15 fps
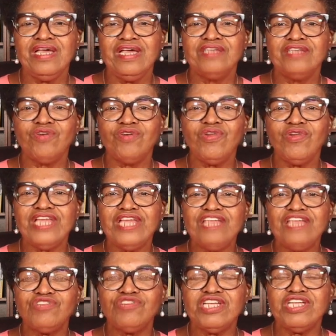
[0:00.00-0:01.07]
is all the
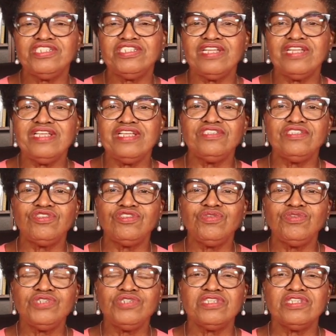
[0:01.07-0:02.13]
educational
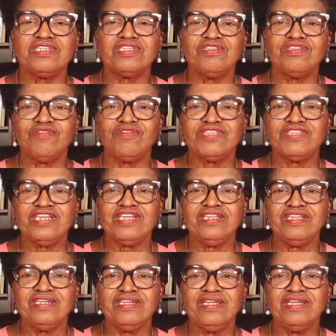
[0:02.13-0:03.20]
institutions that you have
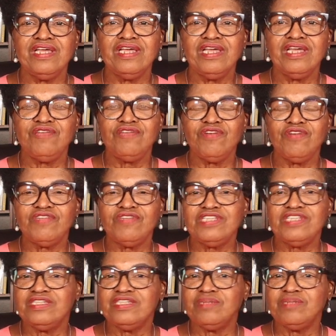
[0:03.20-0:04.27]
attended. If you have
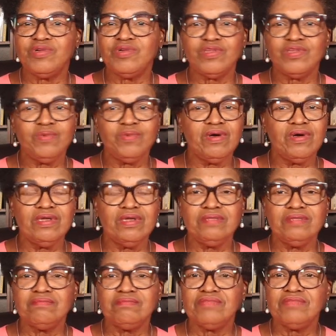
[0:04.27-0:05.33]
attended more than
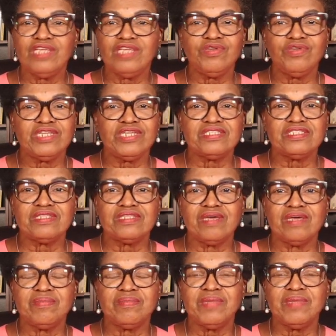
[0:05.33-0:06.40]
one, then you list
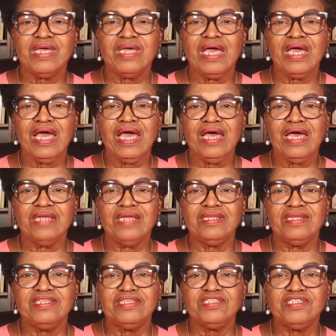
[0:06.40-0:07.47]
them. And
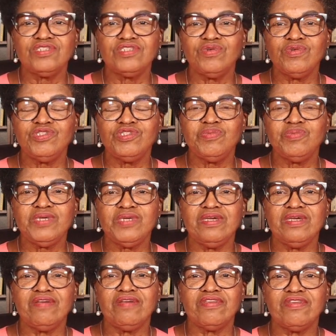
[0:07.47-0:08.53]
this is going to be
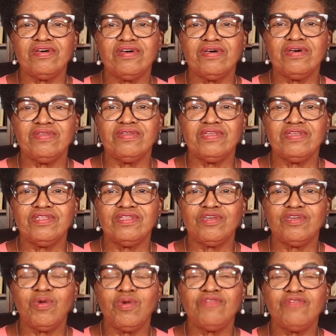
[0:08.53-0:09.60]
the
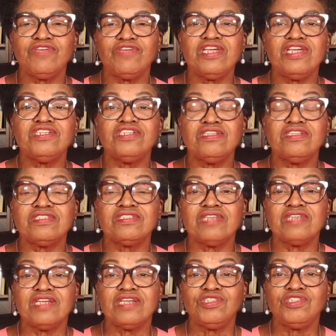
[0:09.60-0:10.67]
qualifications
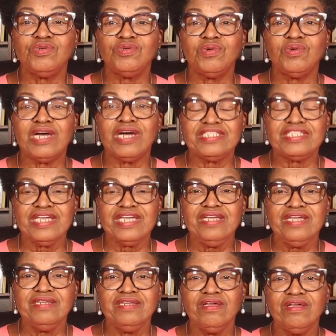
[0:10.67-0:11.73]
that you
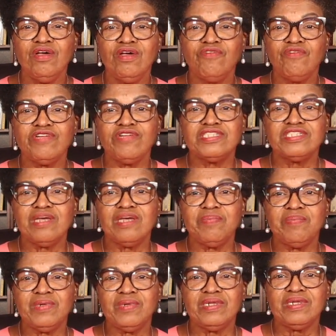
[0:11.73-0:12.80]
attained. For
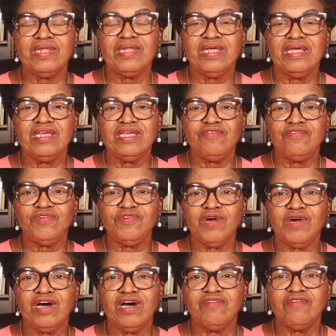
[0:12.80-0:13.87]
example, if you
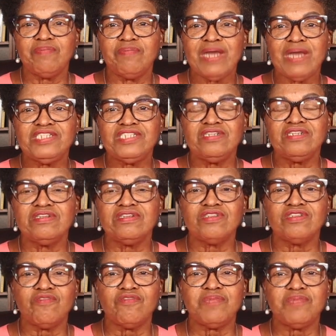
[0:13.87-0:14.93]
have a bachelor's
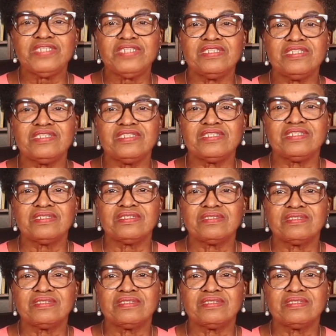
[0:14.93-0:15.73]
of business,